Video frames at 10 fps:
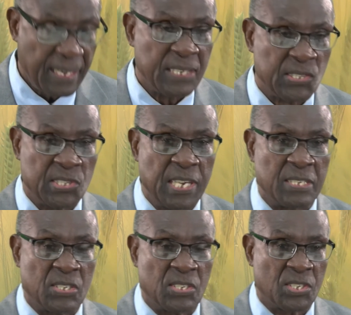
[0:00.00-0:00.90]

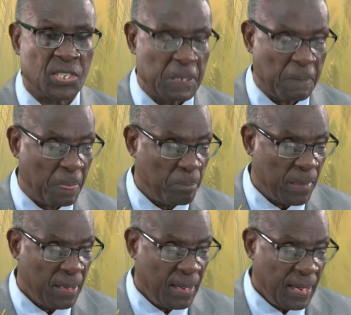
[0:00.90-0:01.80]
Estes.
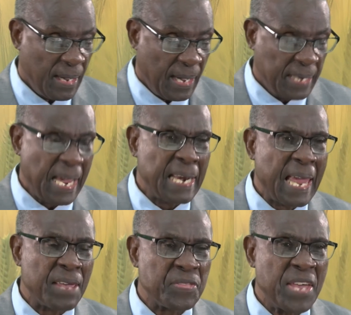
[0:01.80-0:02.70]
And I
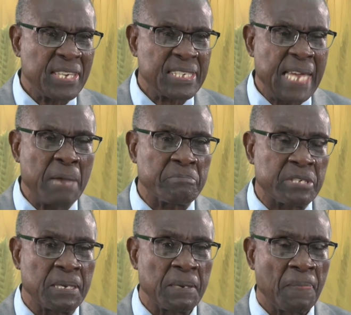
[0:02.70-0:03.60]
like the
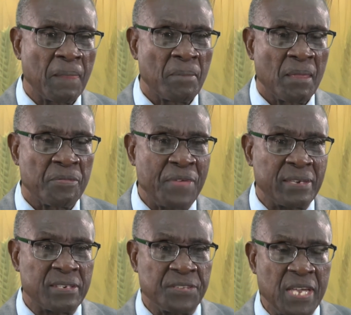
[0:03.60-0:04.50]
attempt
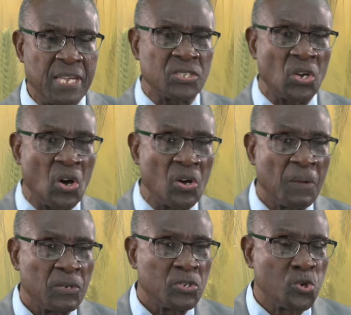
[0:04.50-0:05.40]
that these
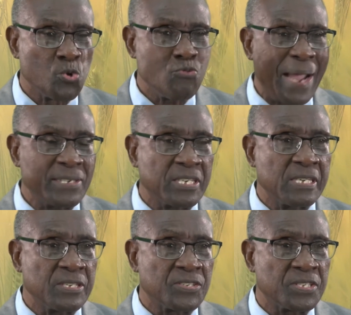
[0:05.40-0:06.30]
two
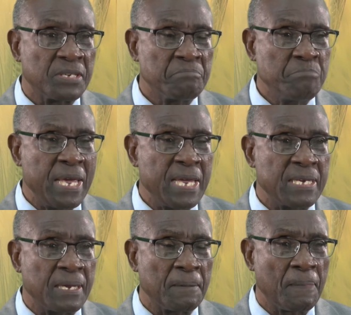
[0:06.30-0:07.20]
writers
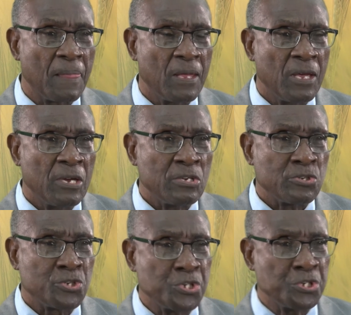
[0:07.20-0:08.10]
made
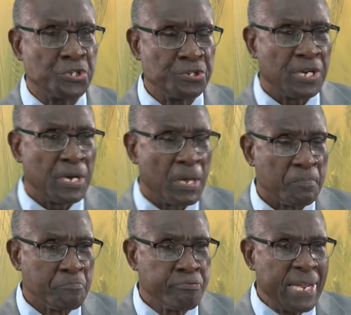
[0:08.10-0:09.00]
to
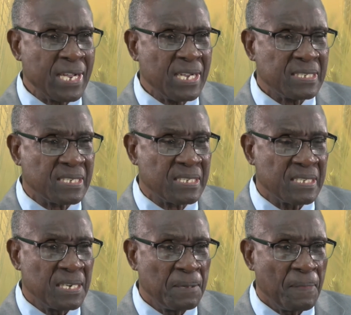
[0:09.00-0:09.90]
bring us
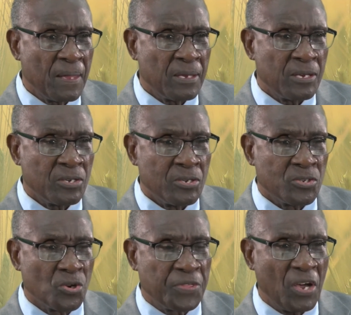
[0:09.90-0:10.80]

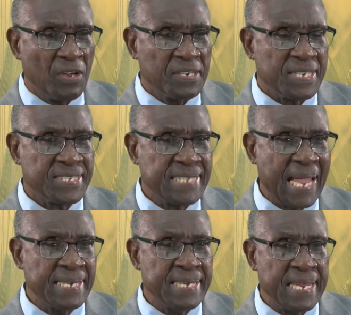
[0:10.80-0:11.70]
to the
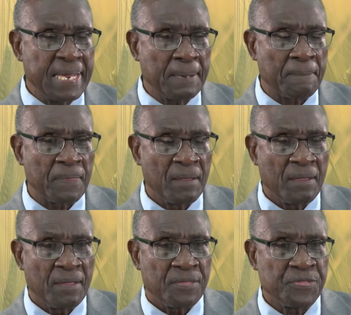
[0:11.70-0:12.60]
understanding
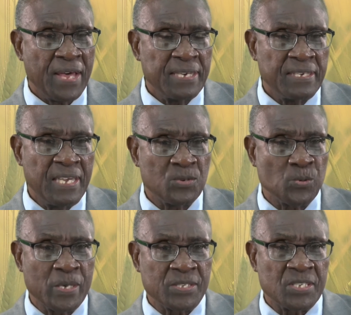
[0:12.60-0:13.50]
that it
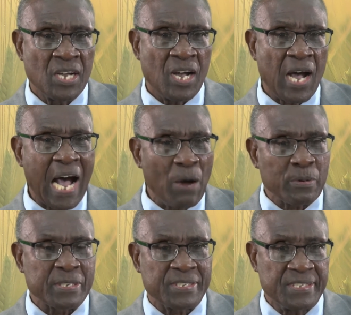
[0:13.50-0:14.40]
was
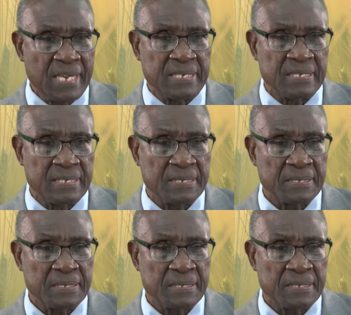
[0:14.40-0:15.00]
our sin,